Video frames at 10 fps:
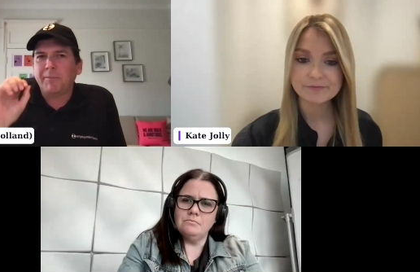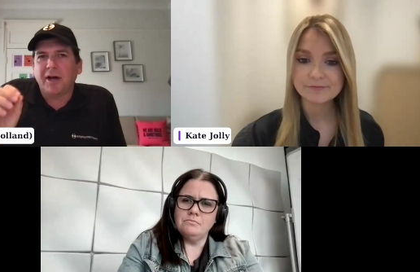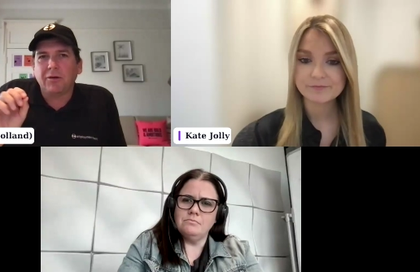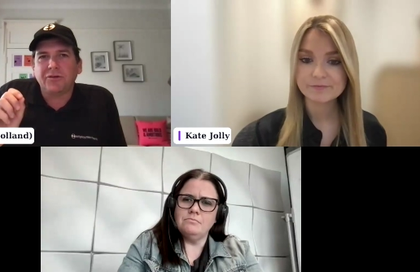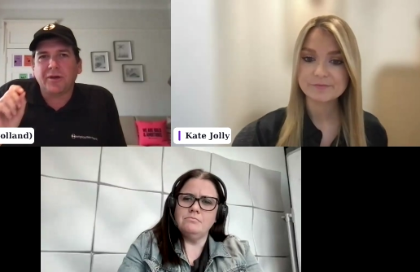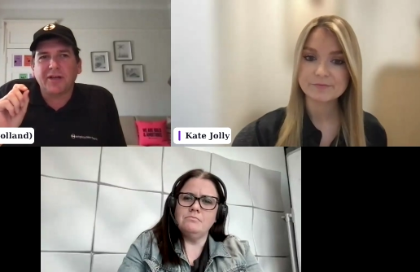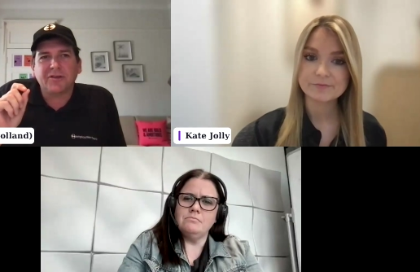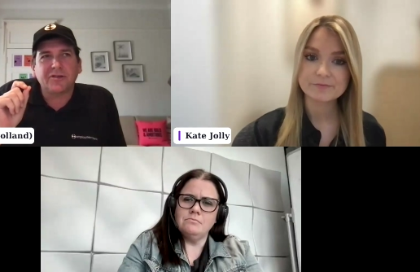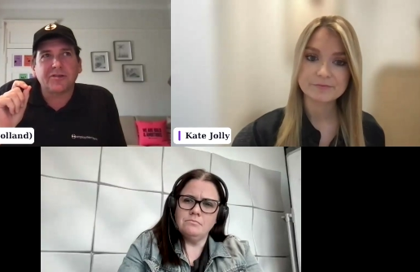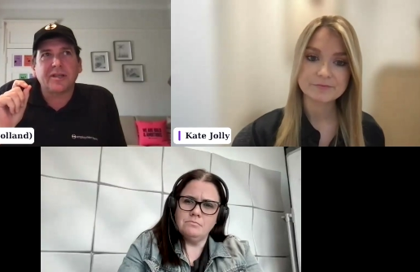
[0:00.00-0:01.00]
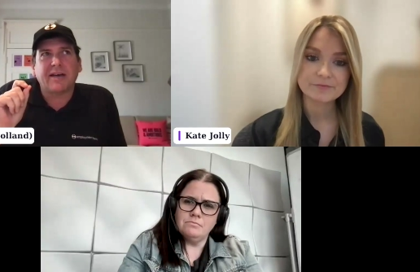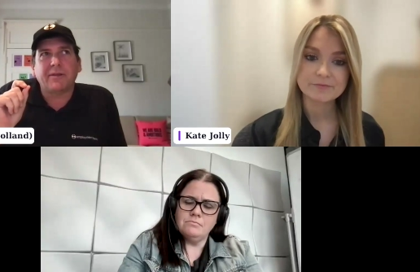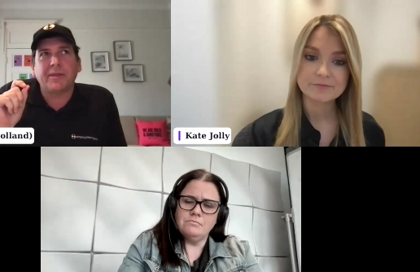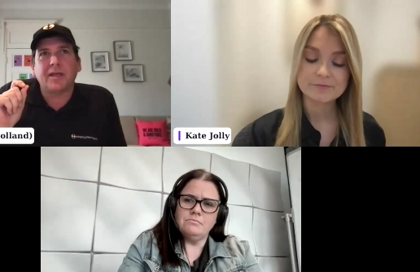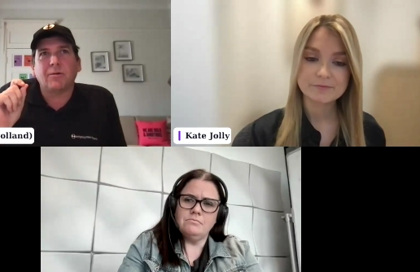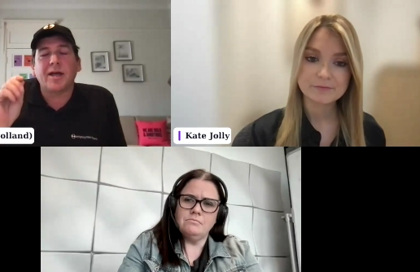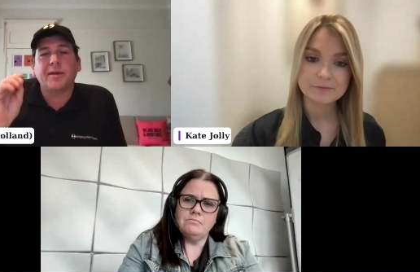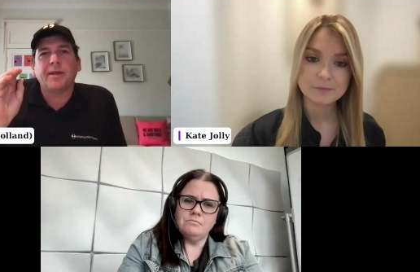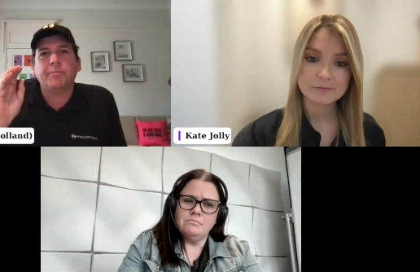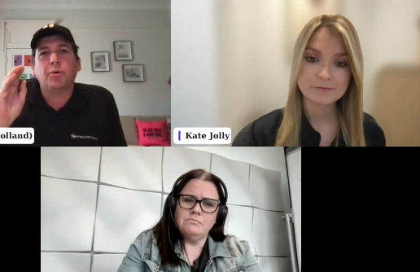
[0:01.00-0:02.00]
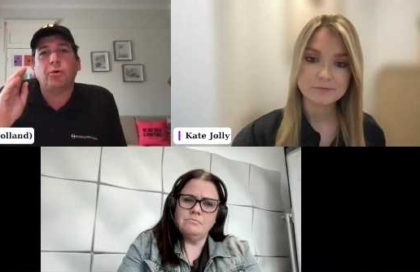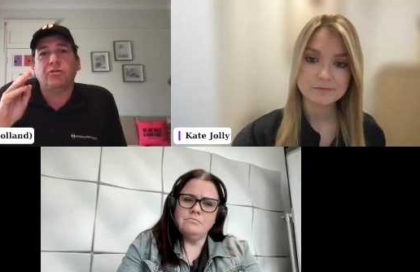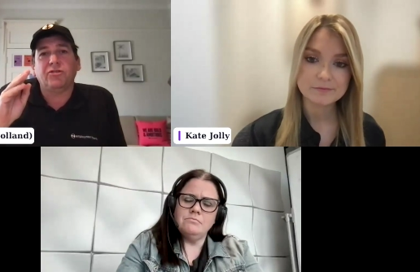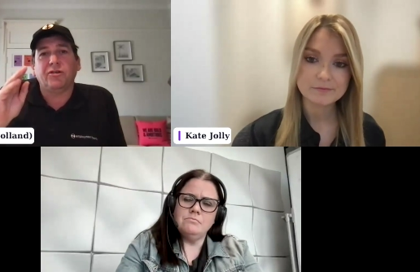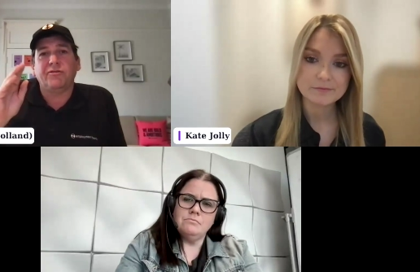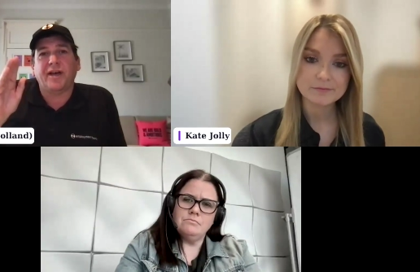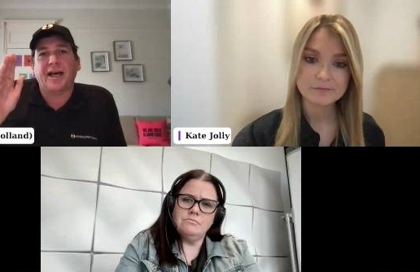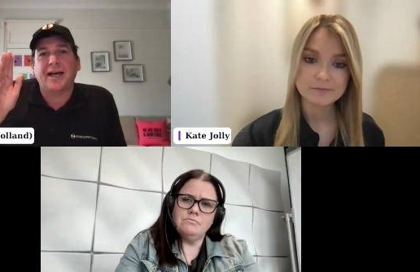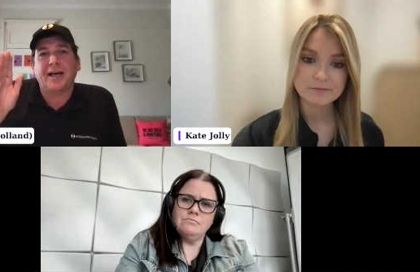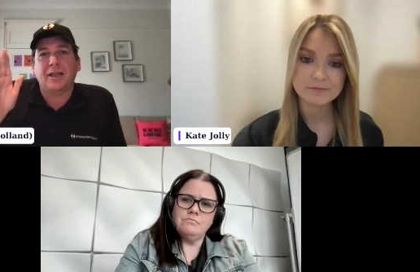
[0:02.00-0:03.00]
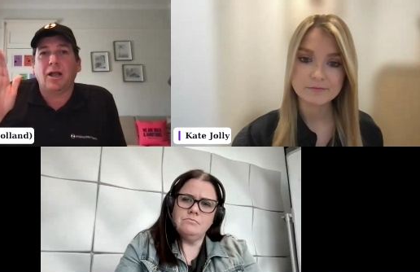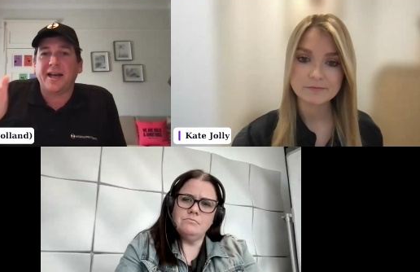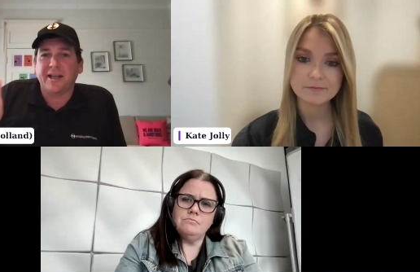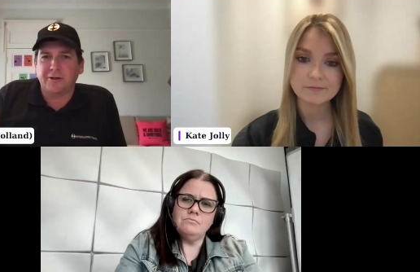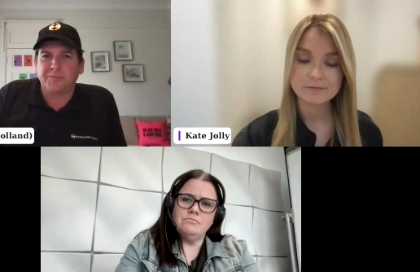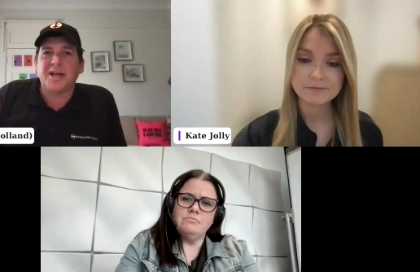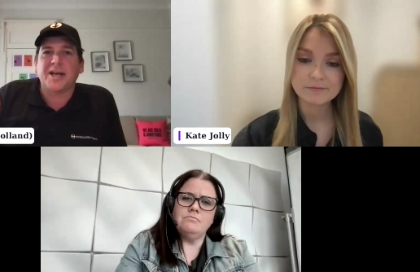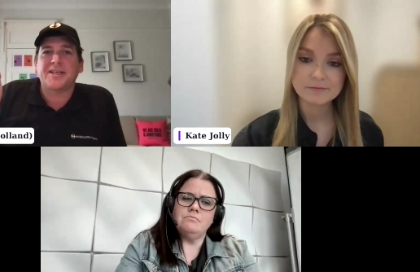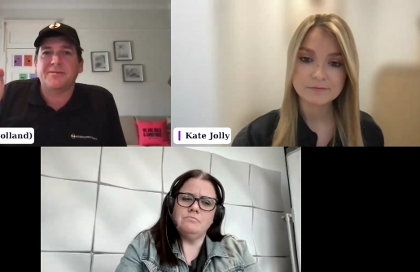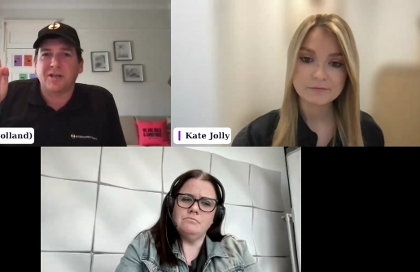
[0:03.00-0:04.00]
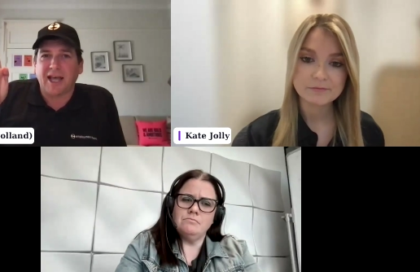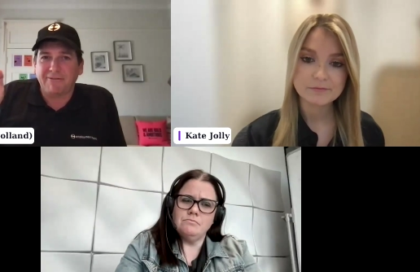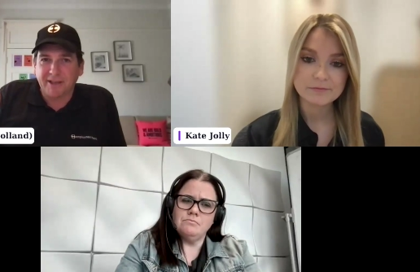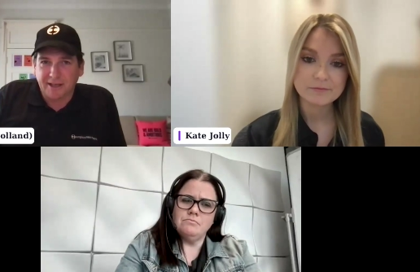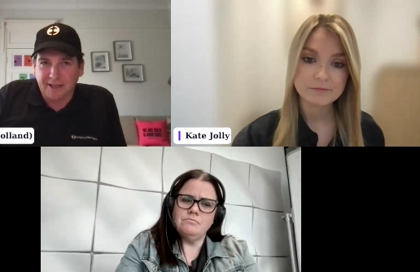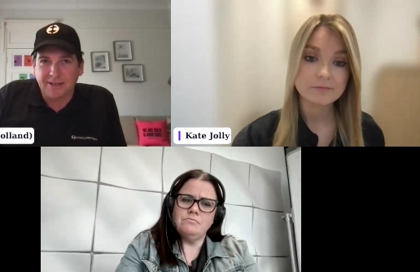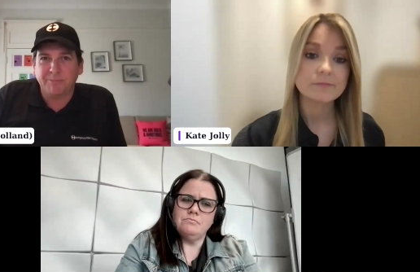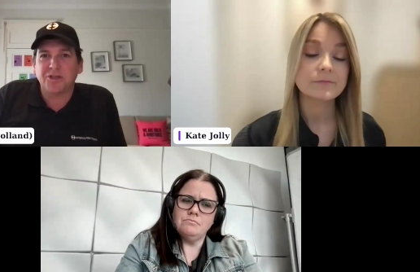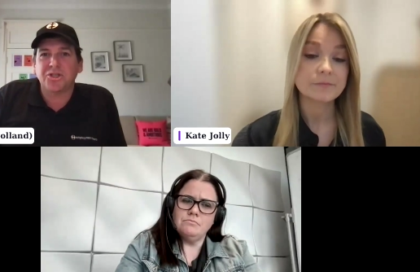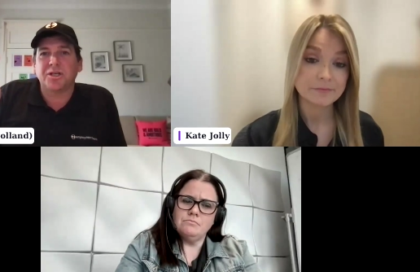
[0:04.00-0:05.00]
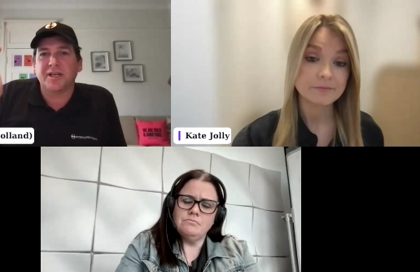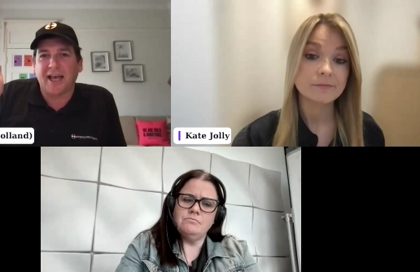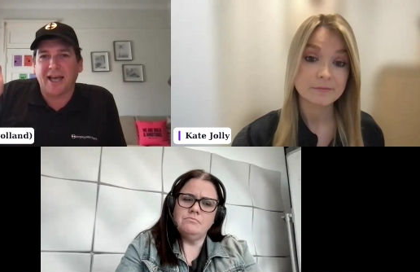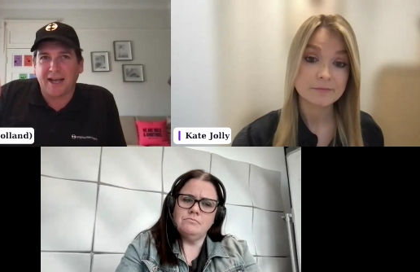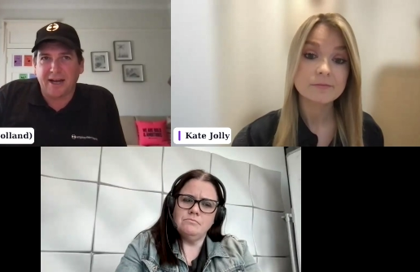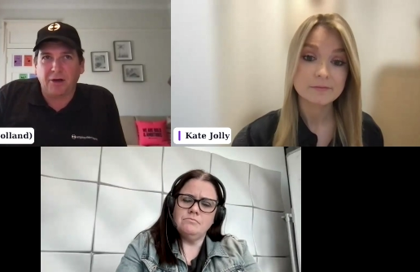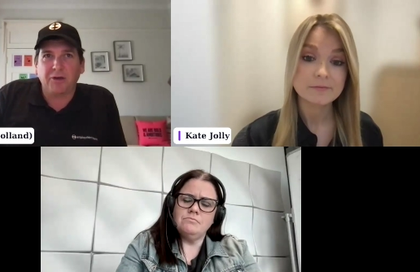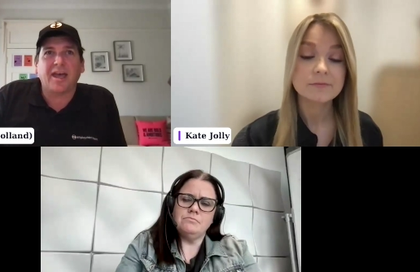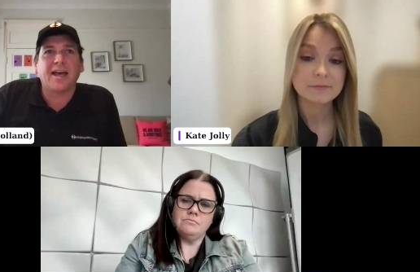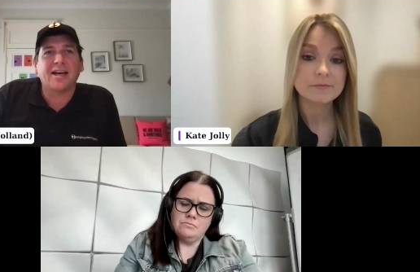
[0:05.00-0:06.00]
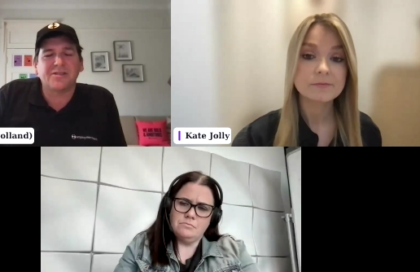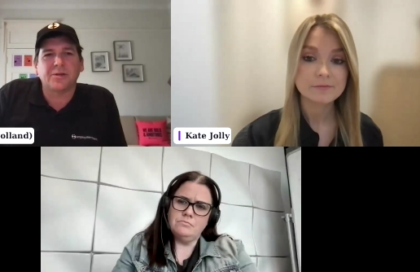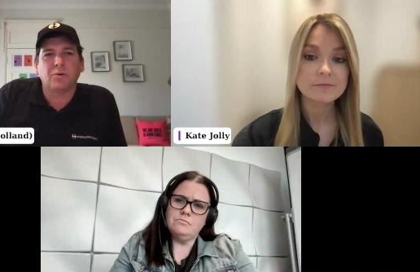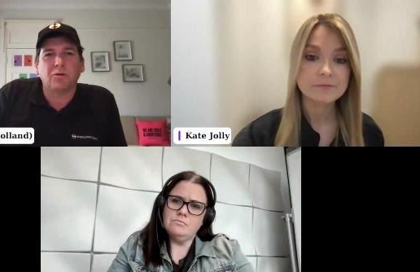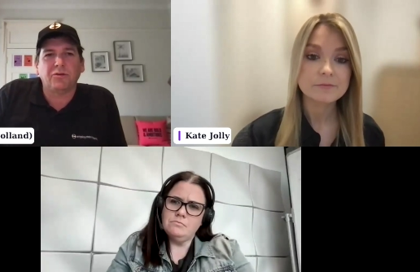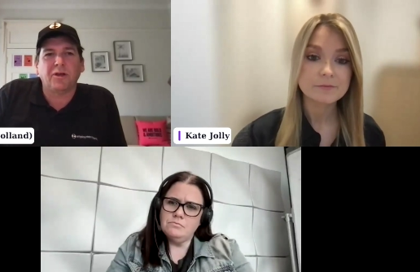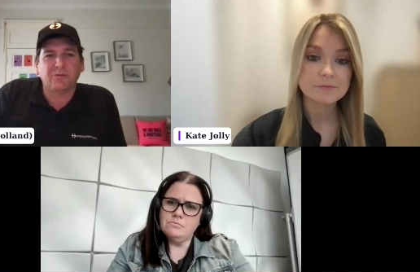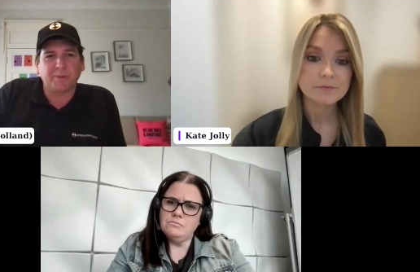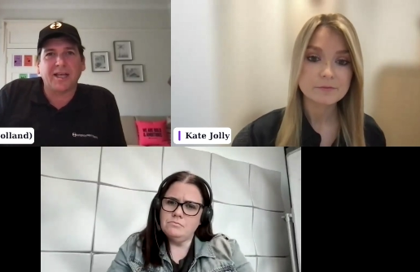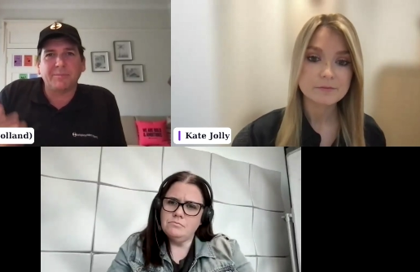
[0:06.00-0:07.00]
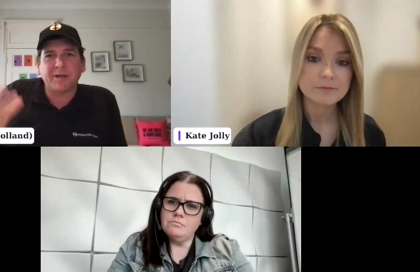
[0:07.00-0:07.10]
Speaker 1: I might also ask you just to have a think around the importance of uh, aligning on objectives and having a clear mission and, and and OKRs and the roles those play.